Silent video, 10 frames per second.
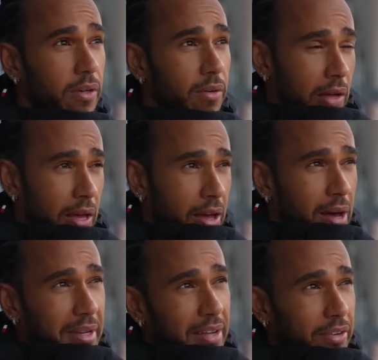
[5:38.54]
after
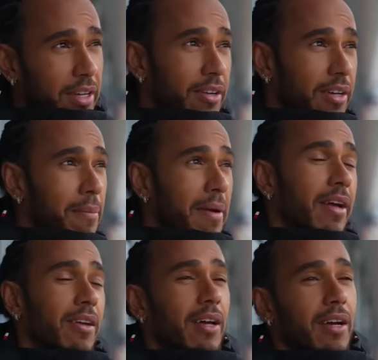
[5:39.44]
FIA President
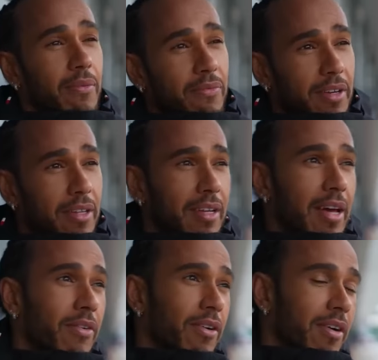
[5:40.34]
Mohammed Ben
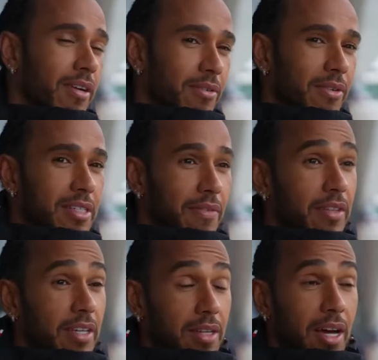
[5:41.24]
Sulayem's comments
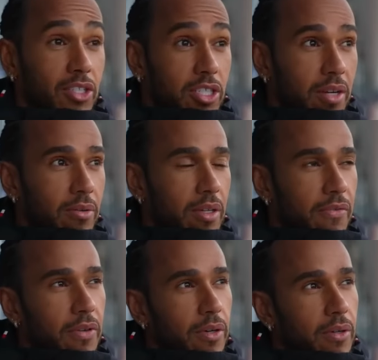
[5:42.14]
comparing
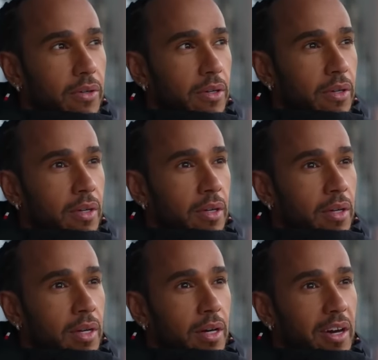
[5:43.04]
motorsport to rap music.